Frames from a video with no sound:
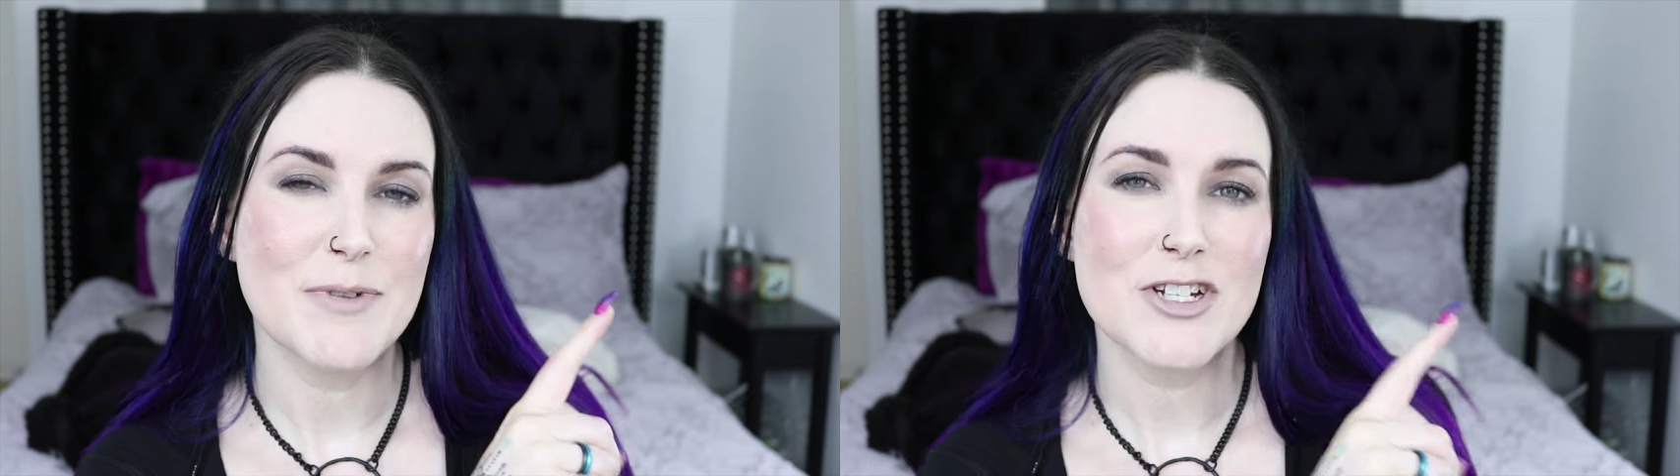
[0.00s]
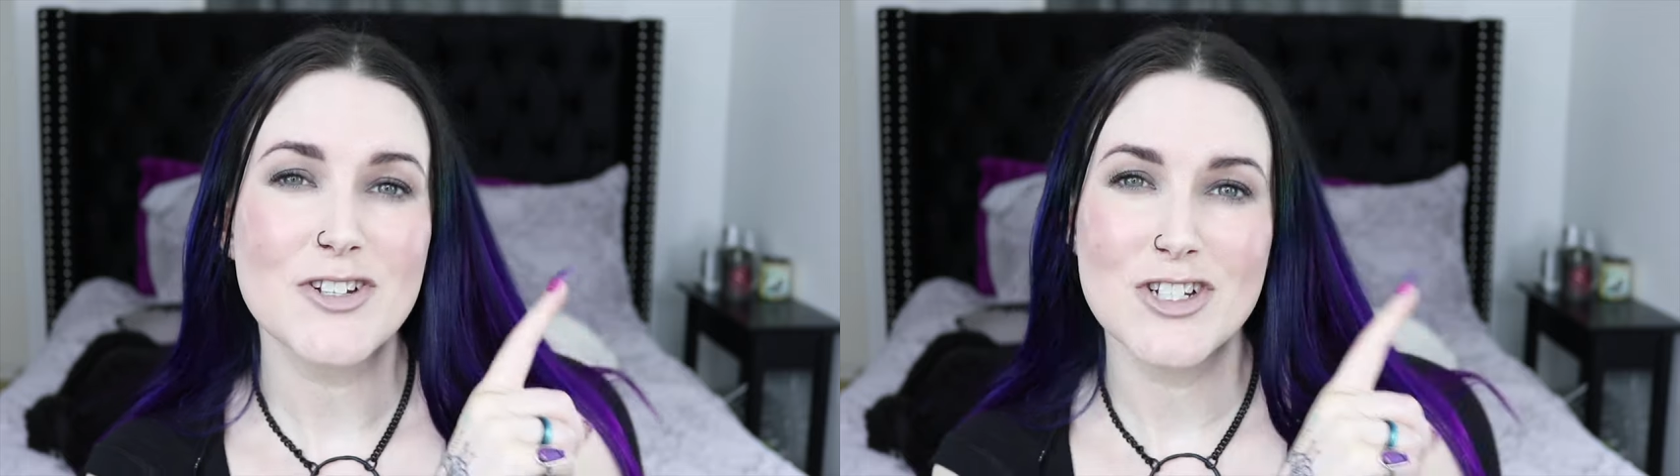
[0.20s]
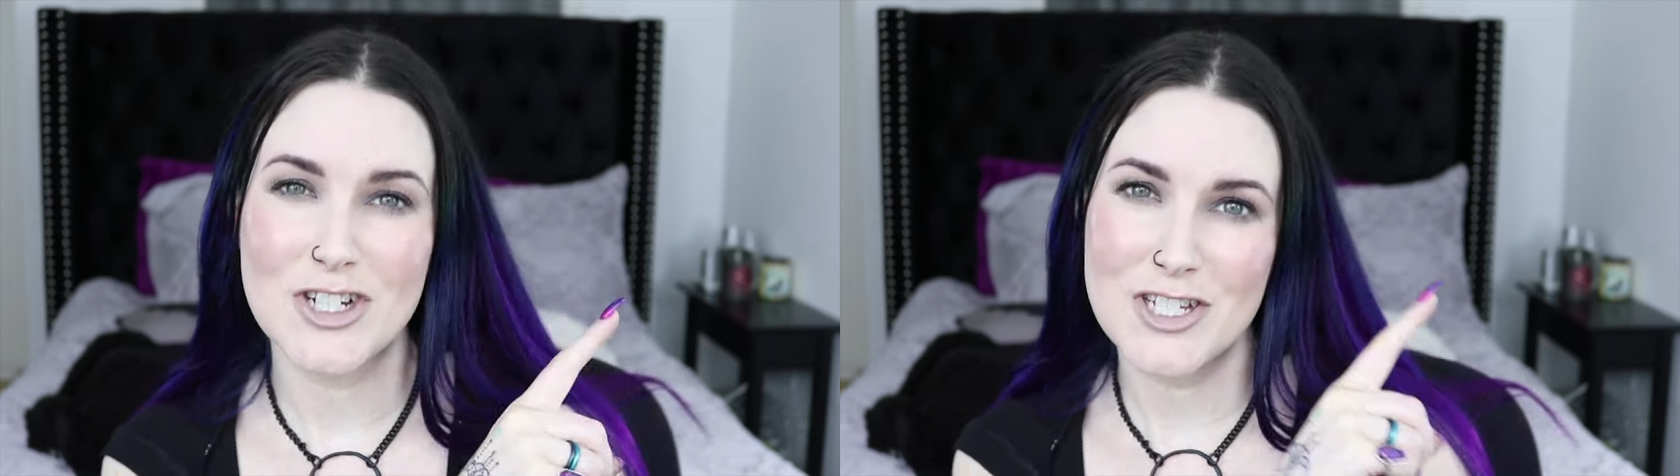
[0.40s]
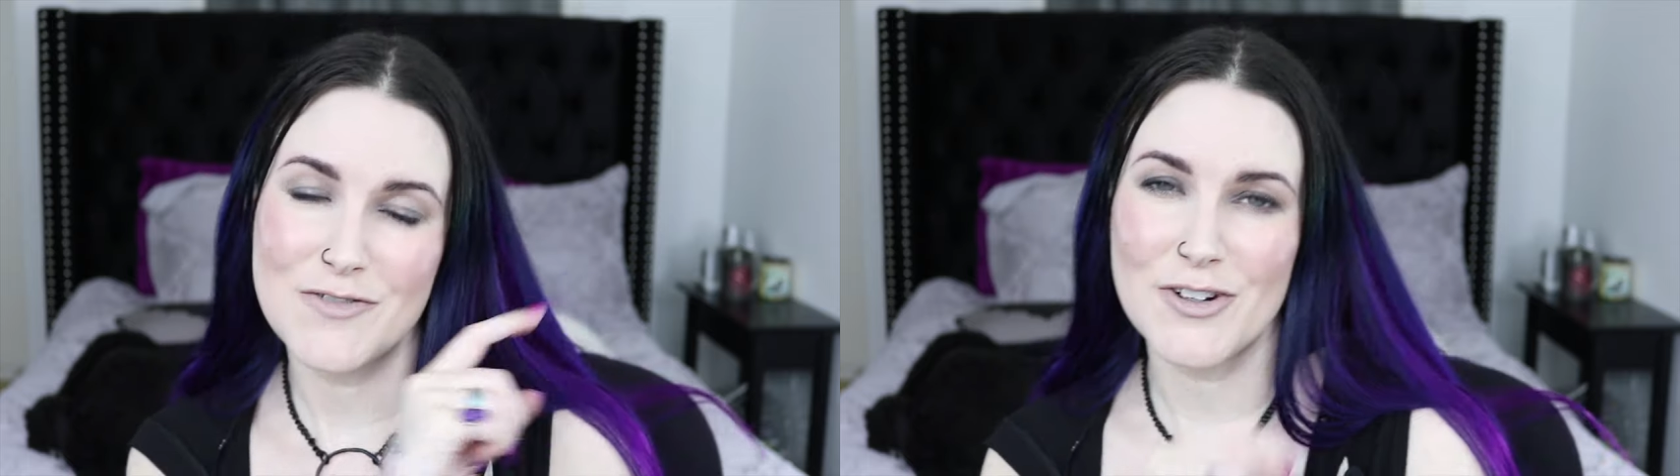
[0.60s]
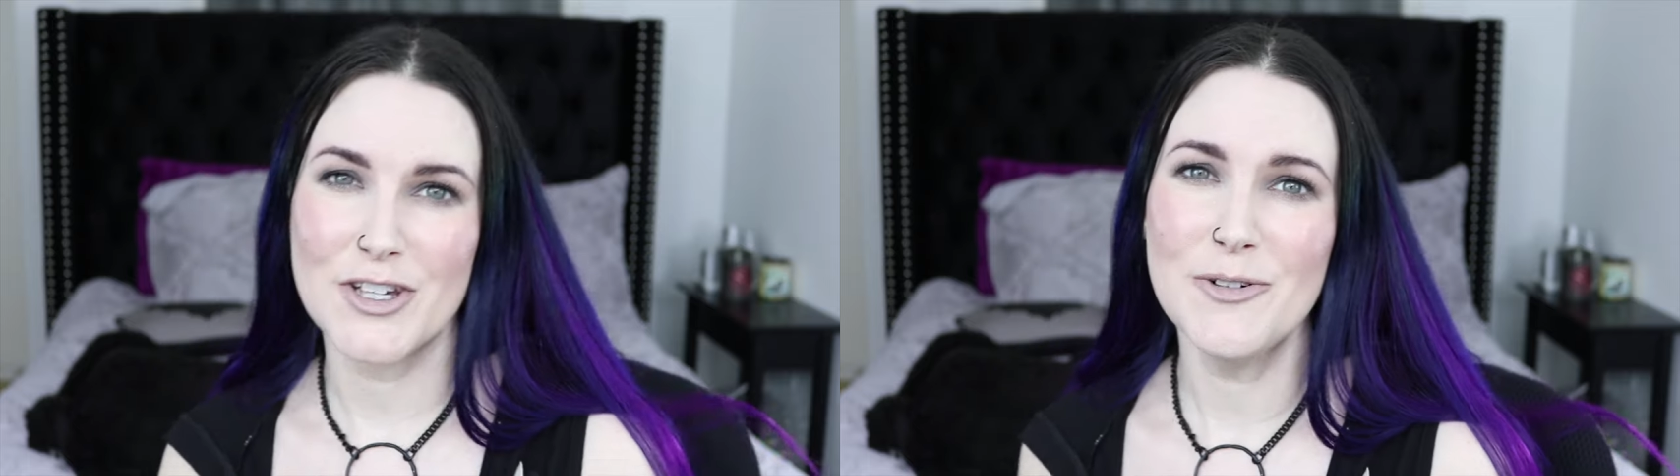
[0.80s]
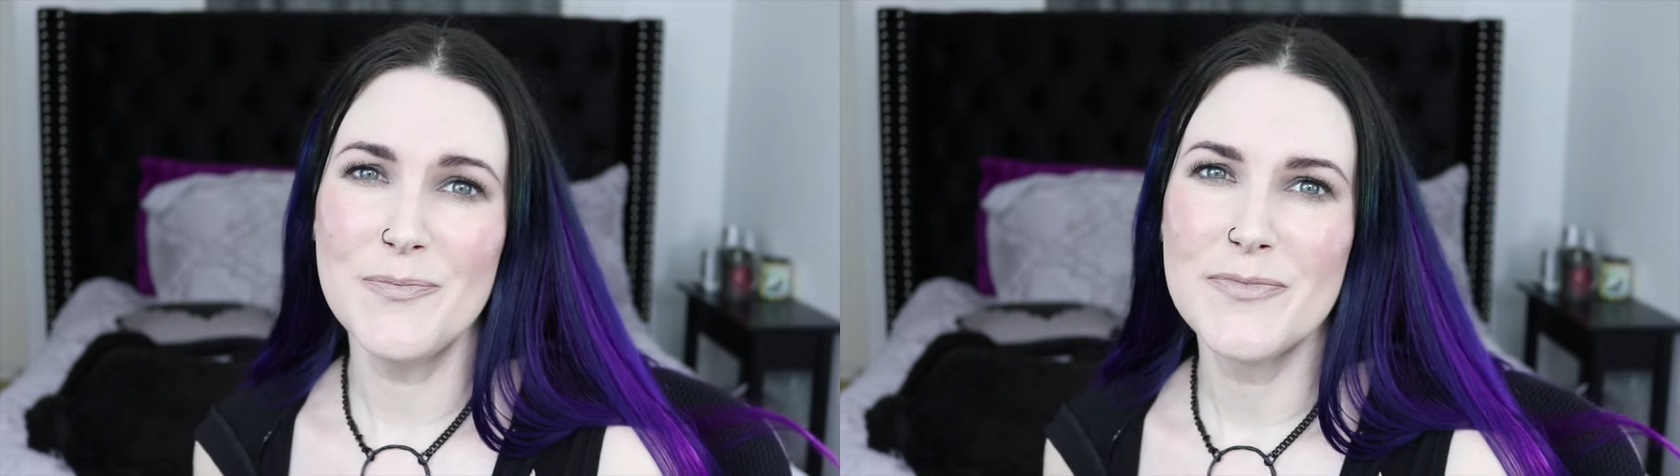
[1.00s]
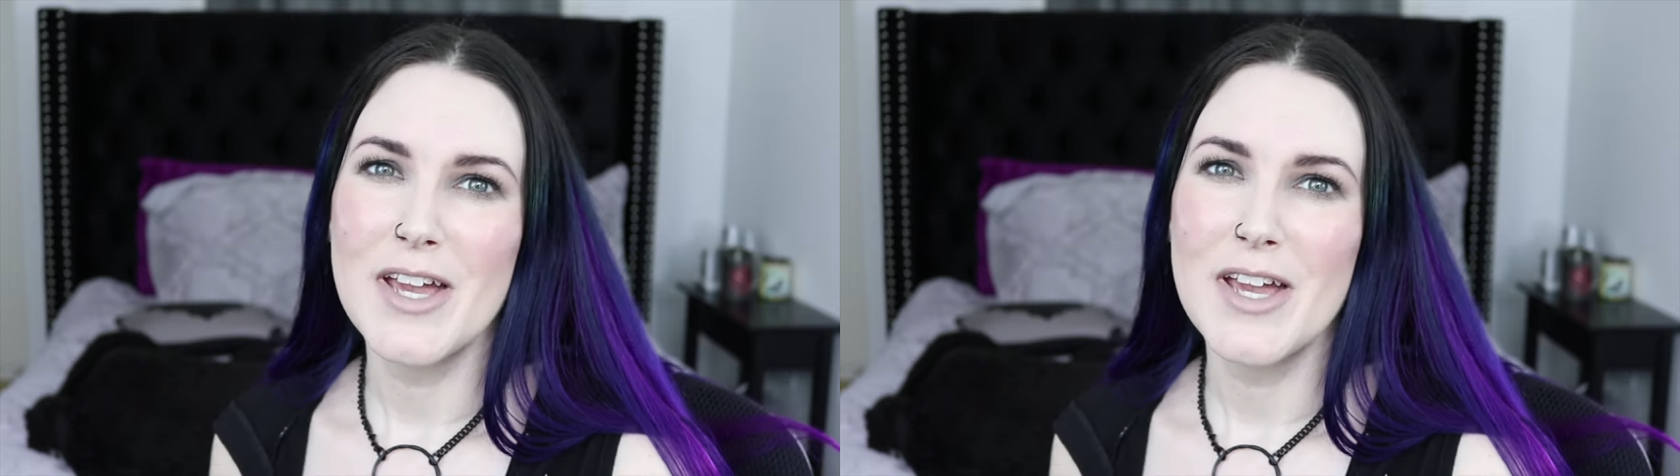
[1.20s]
special just for you,